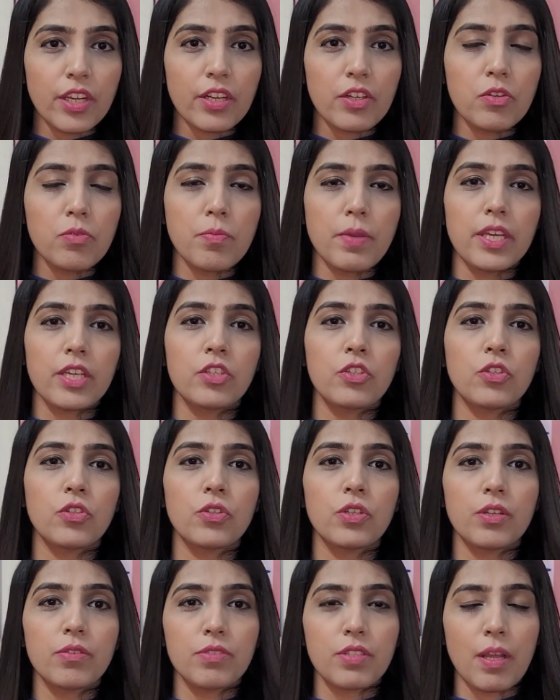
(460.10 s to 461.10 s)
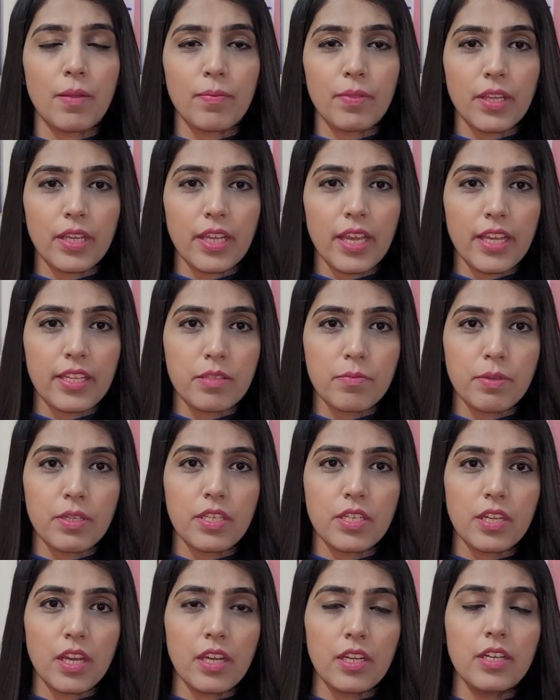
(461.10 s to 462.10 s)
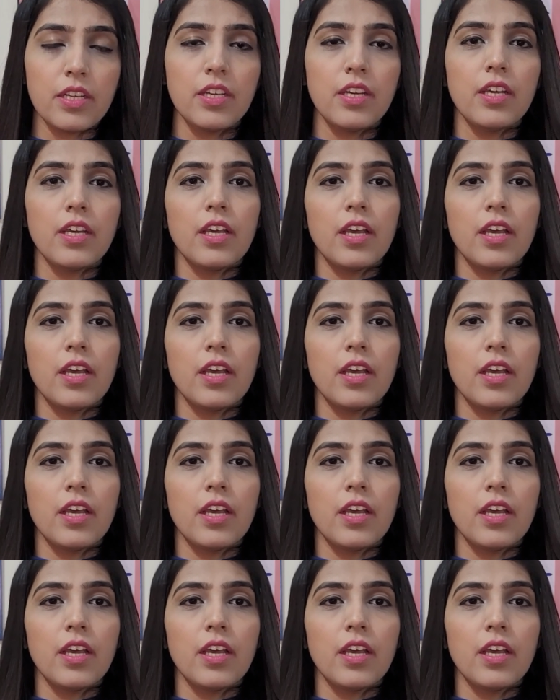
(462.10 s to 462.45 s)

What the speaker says: check to make sure if something has been done.